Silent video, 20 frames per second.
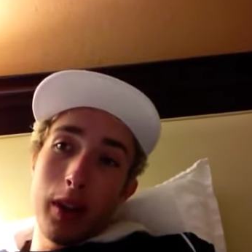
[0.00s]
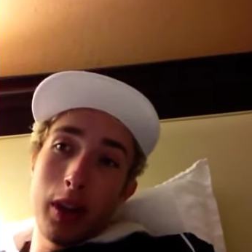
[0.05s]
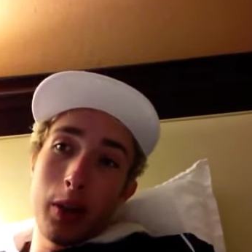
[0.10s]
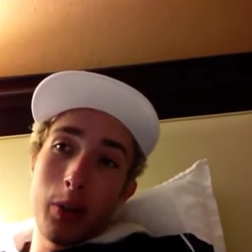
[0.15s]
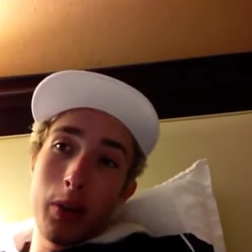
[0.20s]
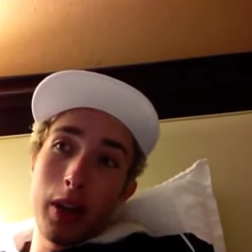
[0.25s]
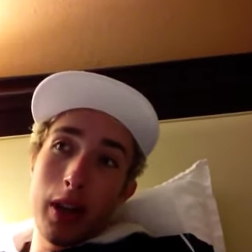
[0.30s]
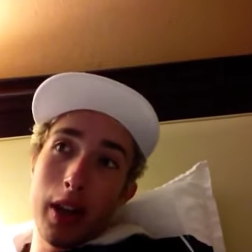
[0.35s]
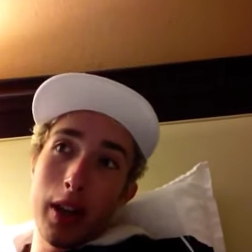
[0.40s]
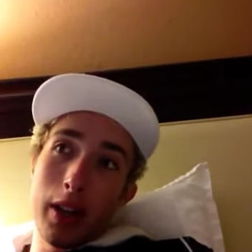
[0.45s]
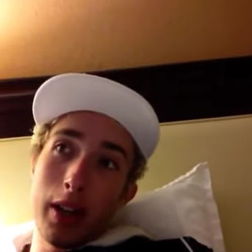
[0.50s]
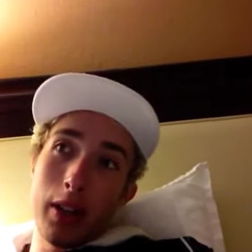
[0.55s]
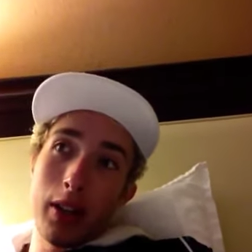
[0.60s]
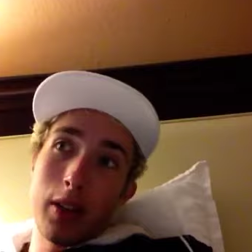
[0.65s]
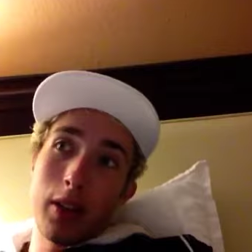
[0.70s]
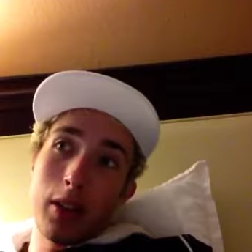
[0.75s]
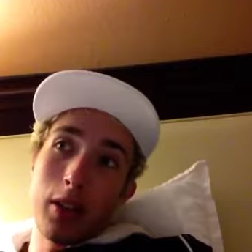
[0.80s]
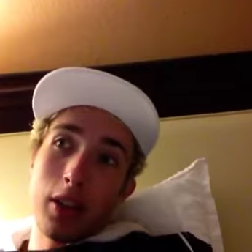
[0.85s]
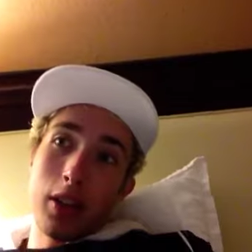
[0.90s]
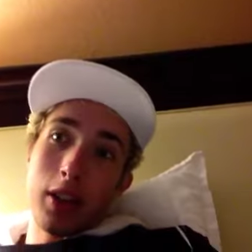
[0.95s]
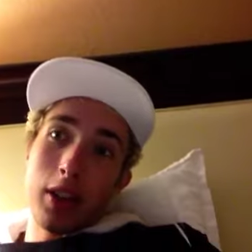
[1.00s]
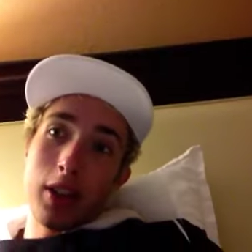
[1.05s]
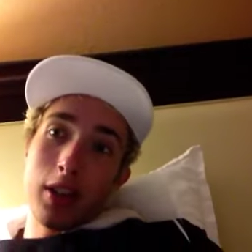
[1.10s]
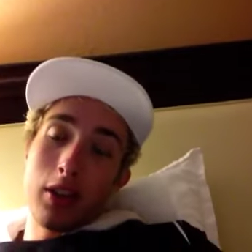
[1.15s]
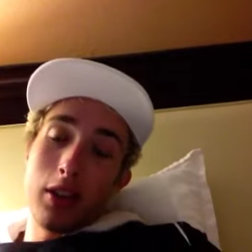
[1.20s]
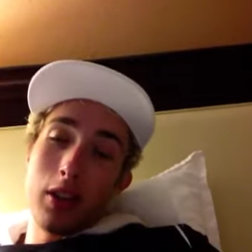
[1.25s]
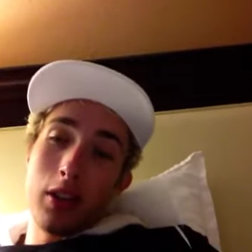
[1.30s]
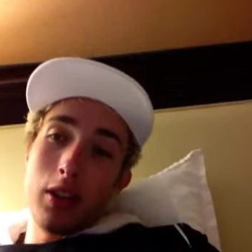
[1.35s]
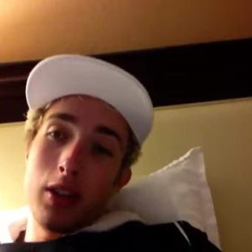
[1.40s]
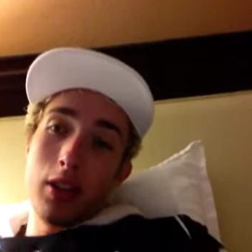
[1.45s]
Like we got
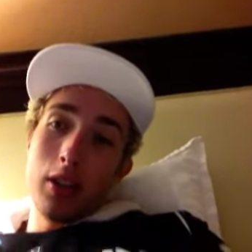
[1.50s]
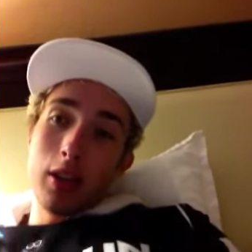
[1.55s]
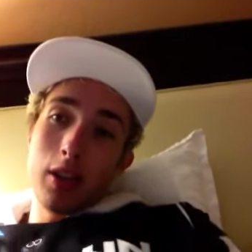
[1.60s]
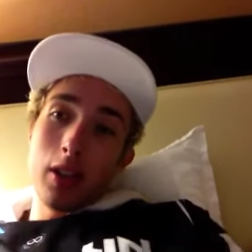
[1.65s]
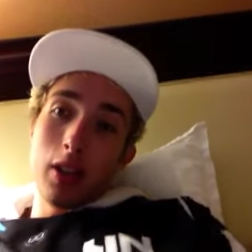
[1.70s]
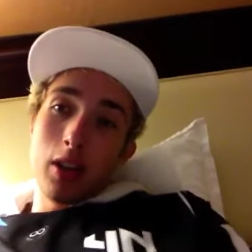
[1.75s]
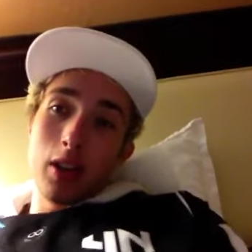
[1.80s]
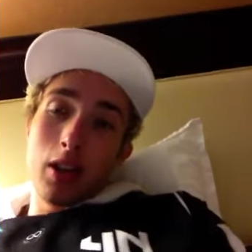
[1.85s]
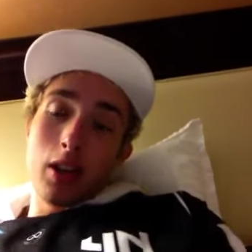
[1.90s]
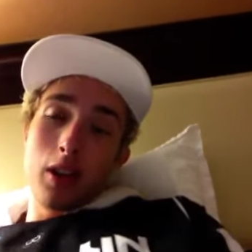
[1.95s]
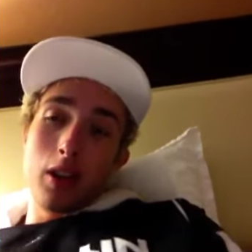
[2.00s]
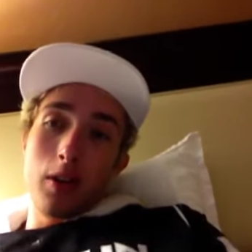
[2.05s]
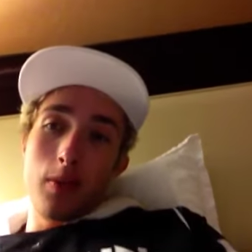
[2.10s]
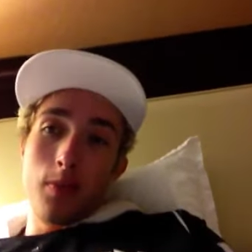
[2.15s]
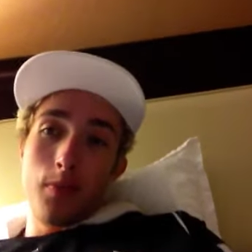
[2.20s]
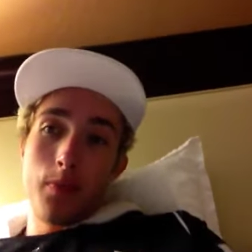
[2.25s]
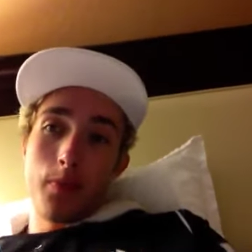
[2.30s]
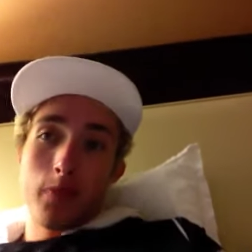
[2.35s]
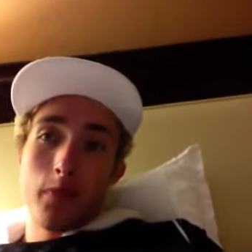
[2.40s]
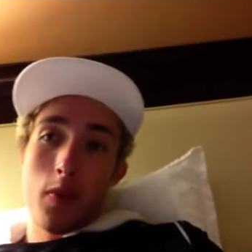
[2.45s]
killed. Um,